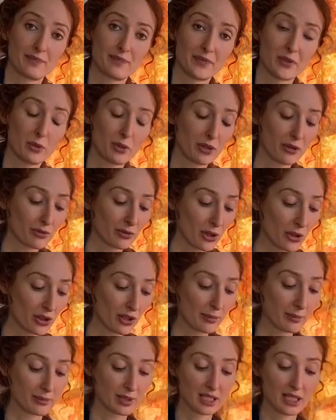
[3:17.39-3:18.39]
You want to throw
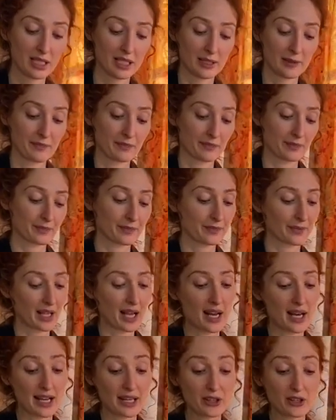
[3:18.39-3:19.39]
them
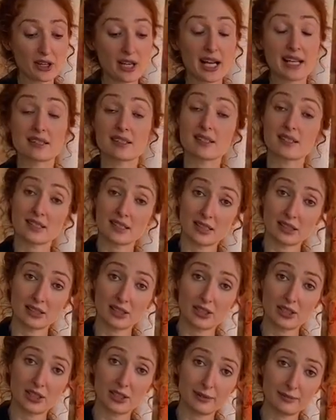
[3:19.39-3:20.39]
either as a
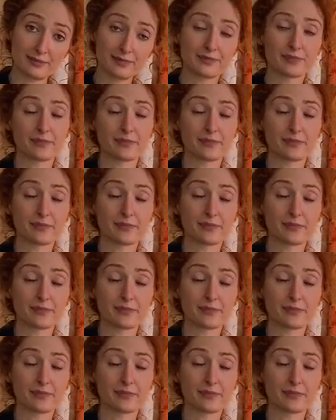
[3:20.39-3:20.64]
cylinder